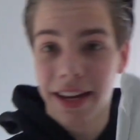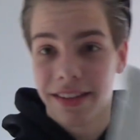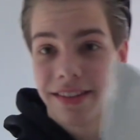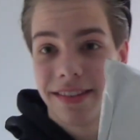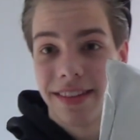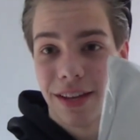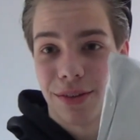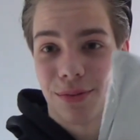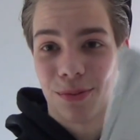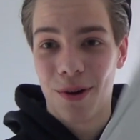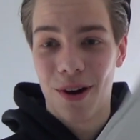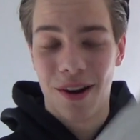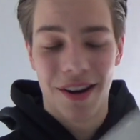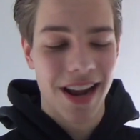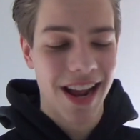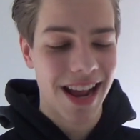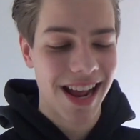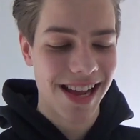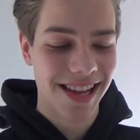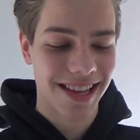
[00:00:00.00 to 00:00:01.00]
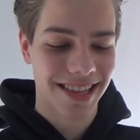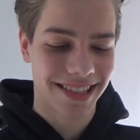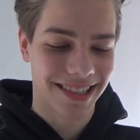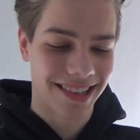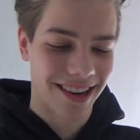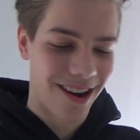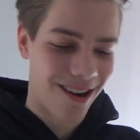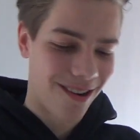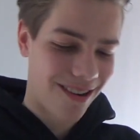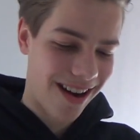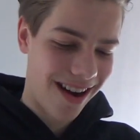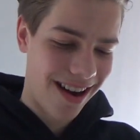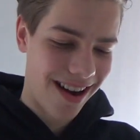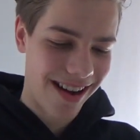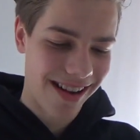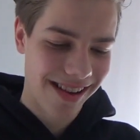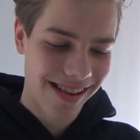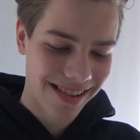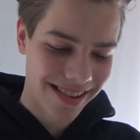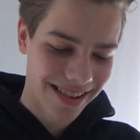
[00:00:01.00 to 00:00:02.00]
it's this one.
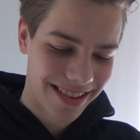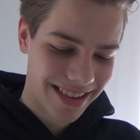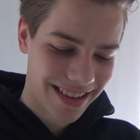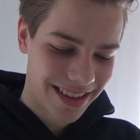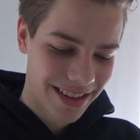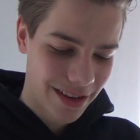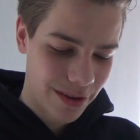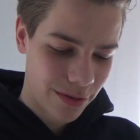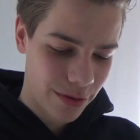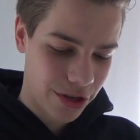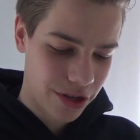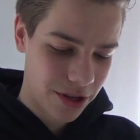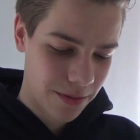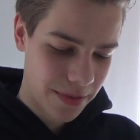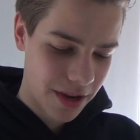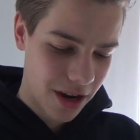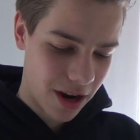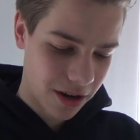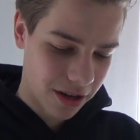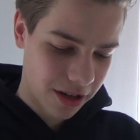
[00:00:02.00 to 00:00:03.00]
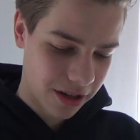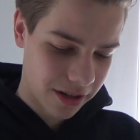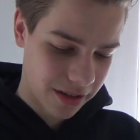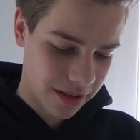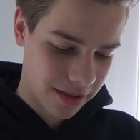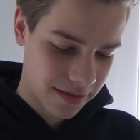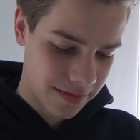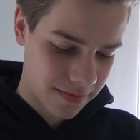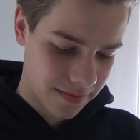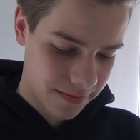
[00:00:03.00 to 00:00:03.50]
So, we should be all good.